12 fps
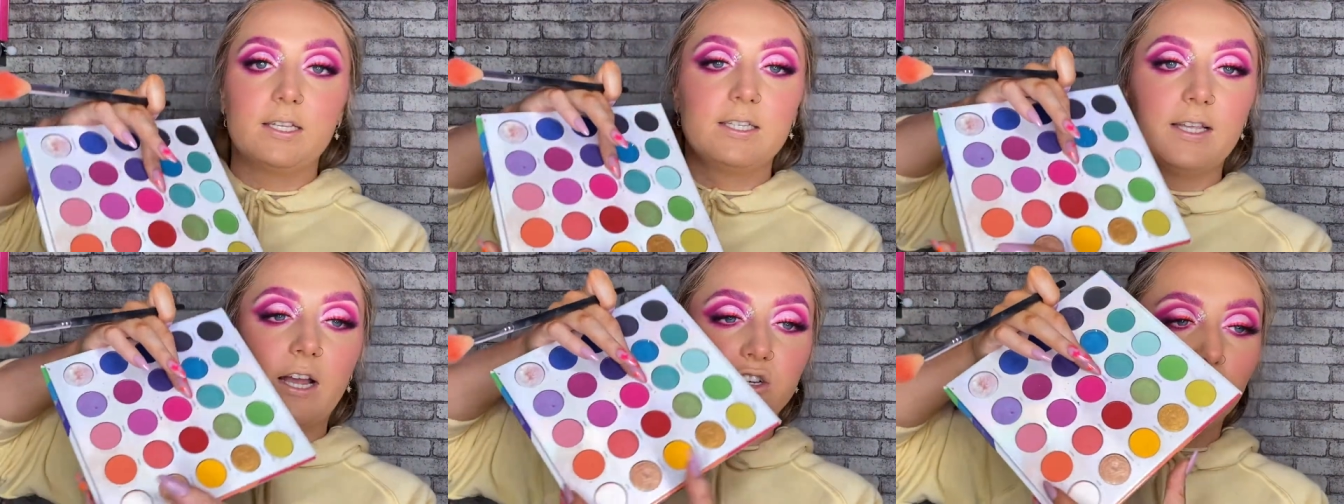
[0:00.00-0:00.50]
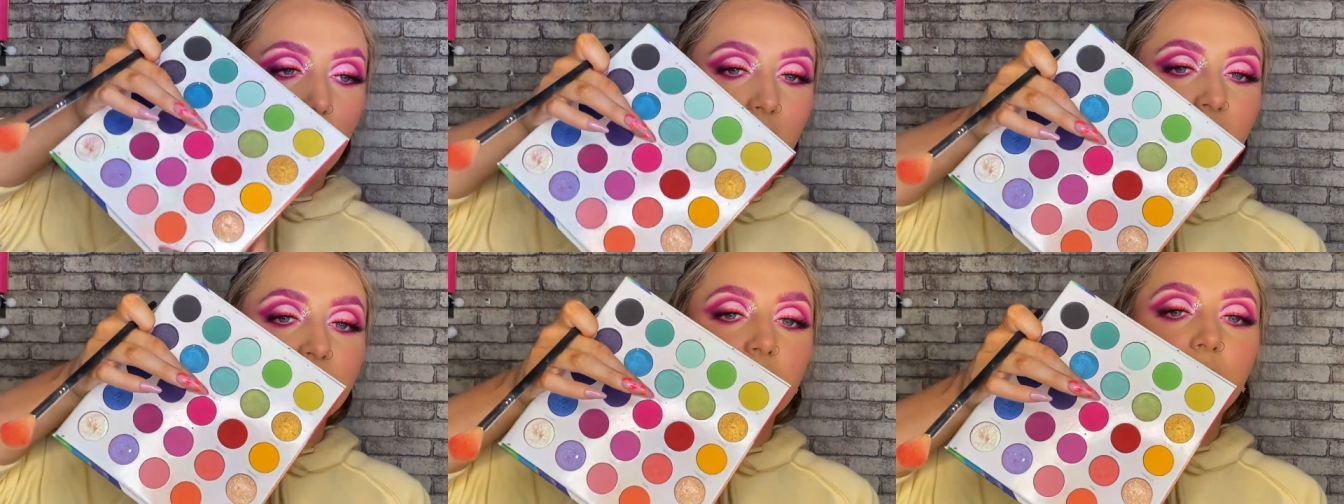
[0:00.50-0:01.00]

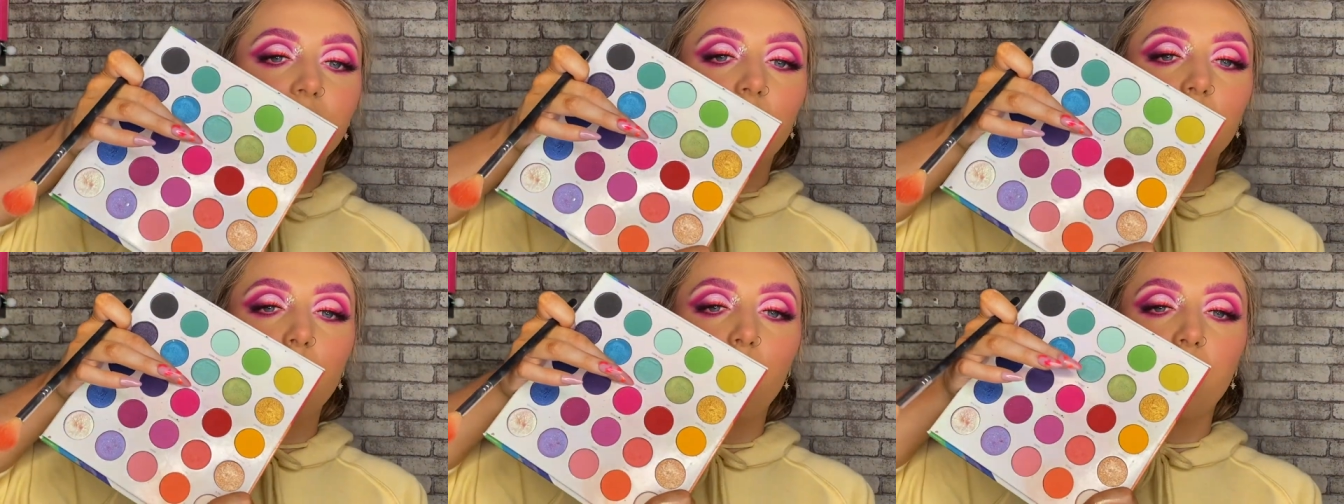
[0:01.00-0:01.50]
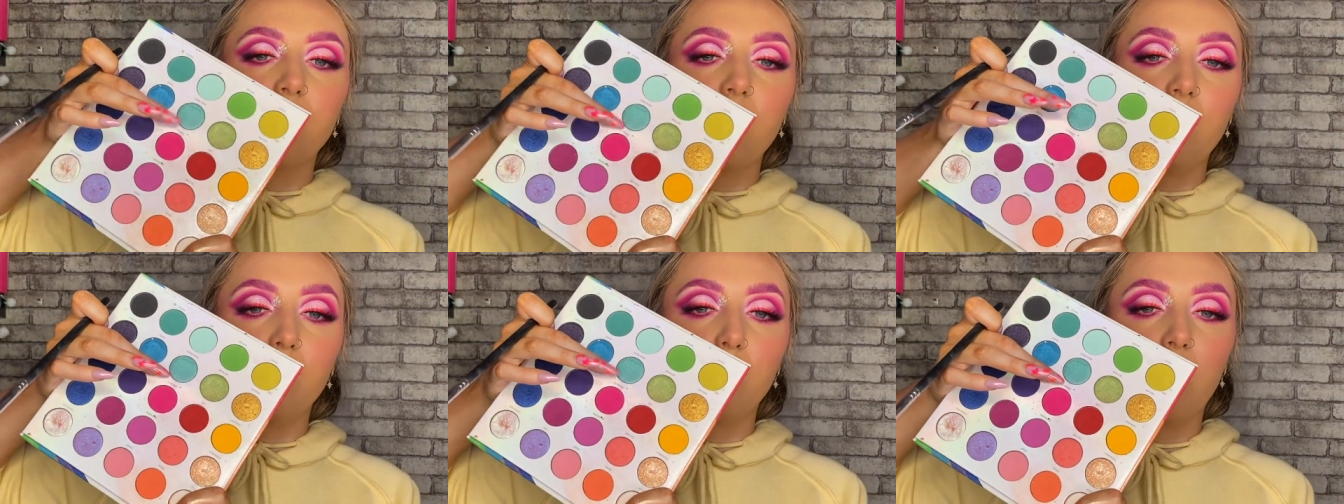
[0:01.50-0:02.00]
Sexuality from the
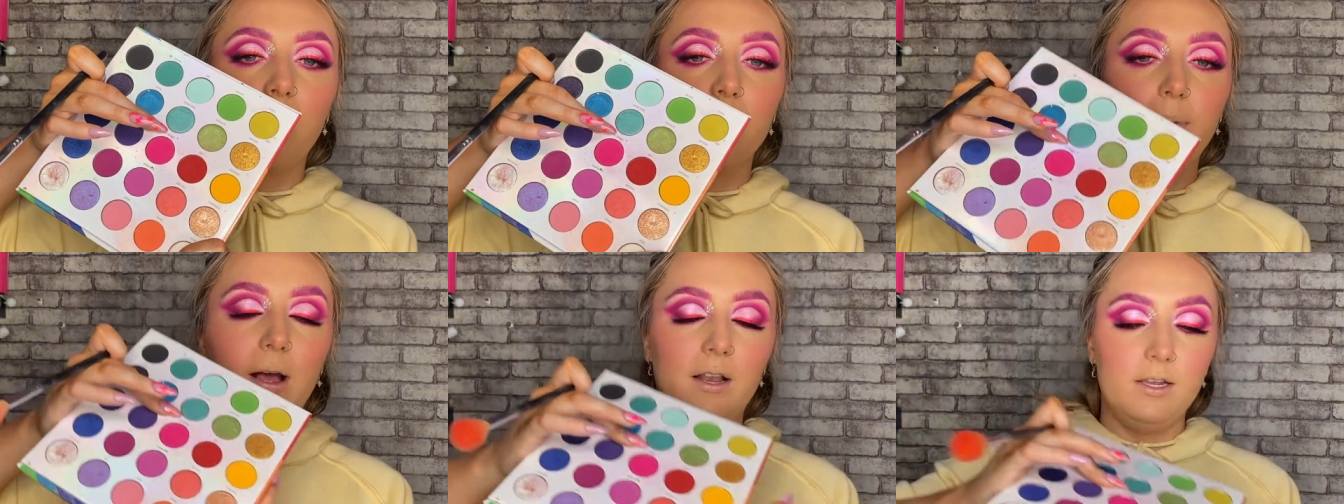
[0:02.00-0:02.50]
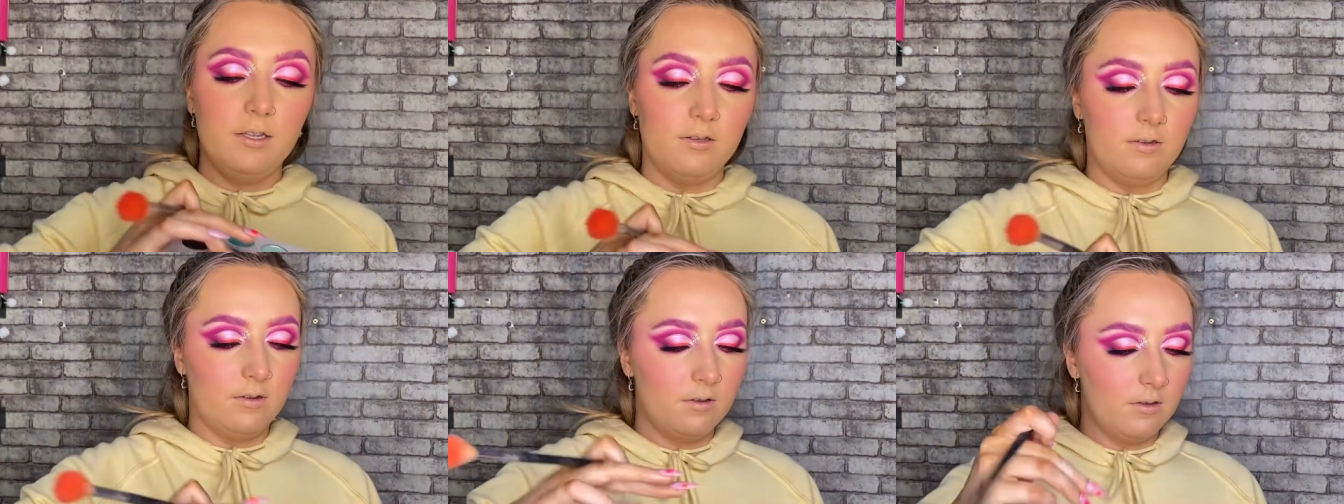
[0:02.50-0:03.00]
Morphe Pride palette
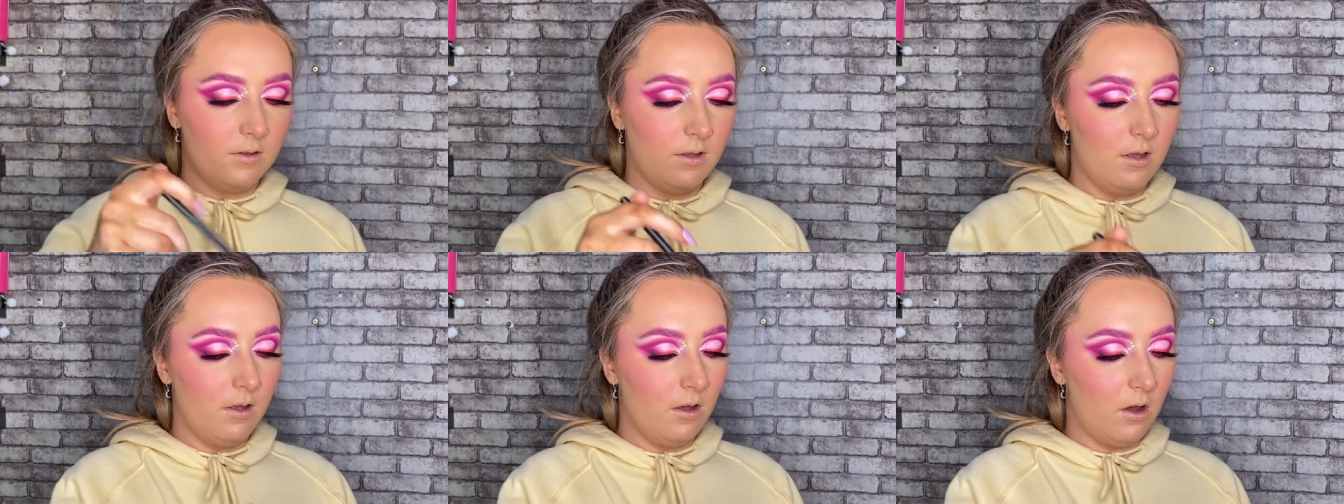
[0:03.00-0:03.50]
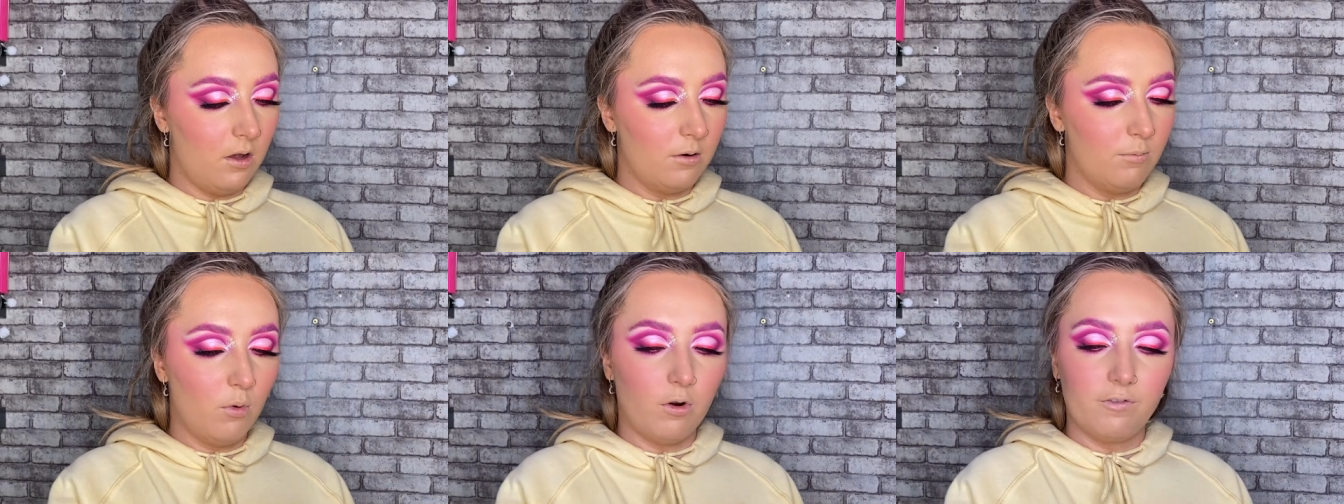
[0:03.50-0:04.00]
on a
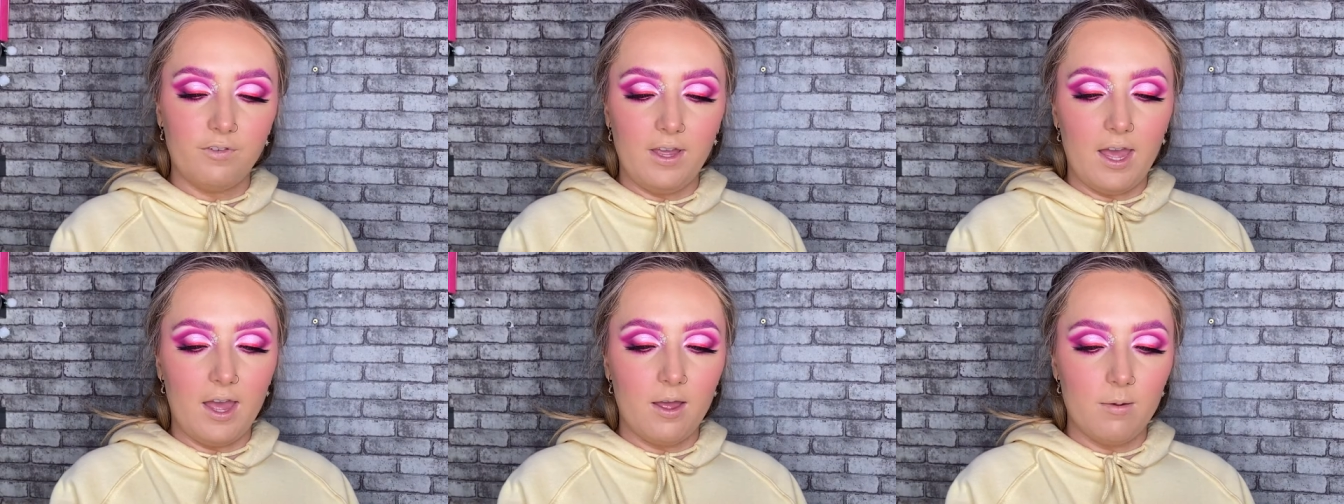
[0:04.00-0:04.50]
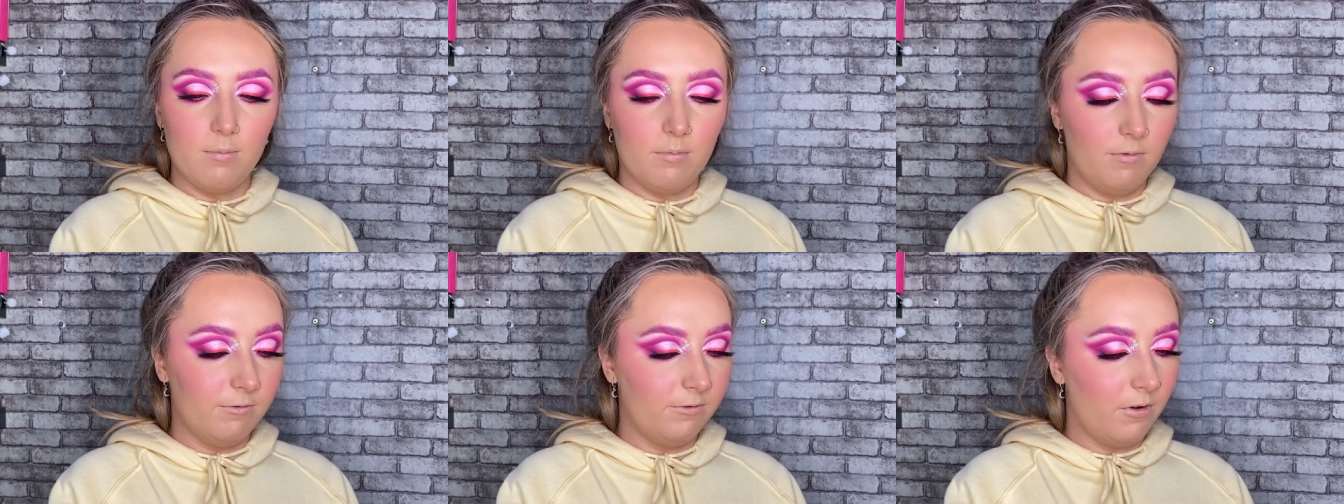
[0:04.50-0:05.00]
Morphe
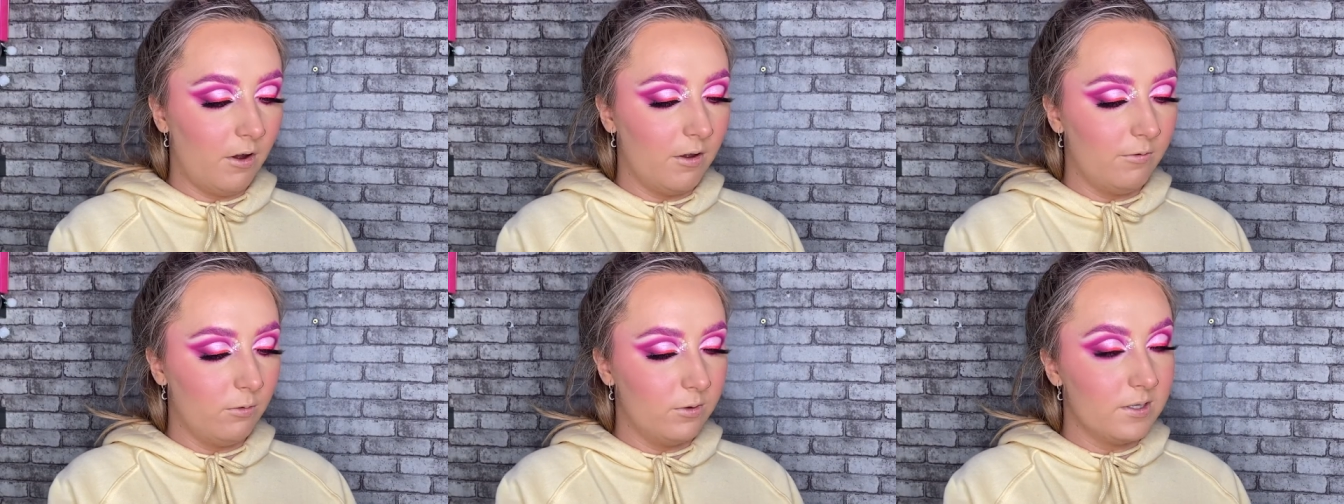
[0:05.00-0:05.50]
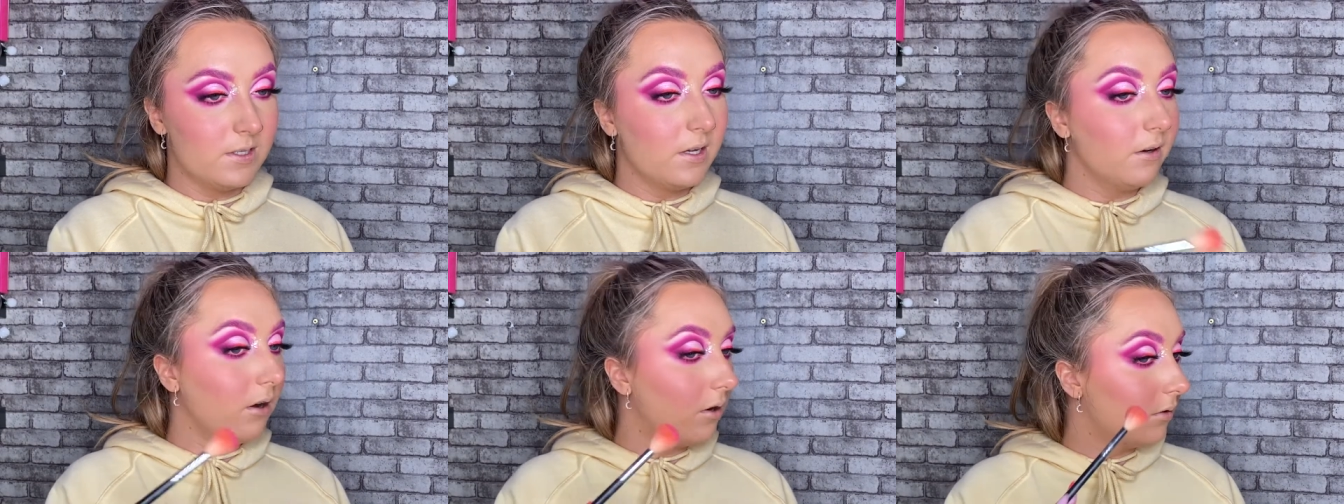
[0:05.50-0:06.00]

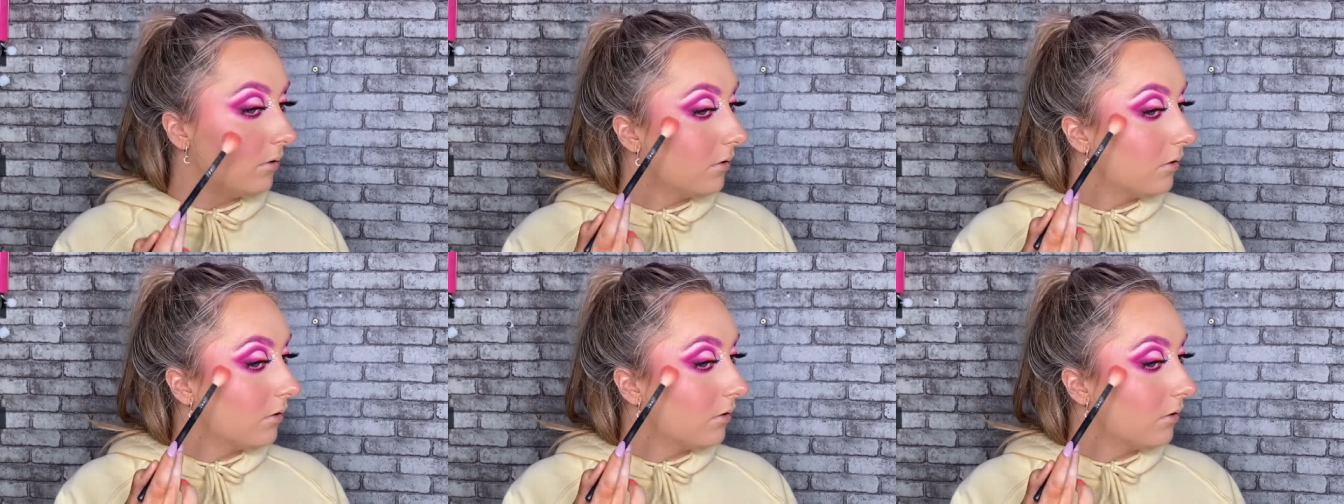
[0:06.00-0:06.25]
M510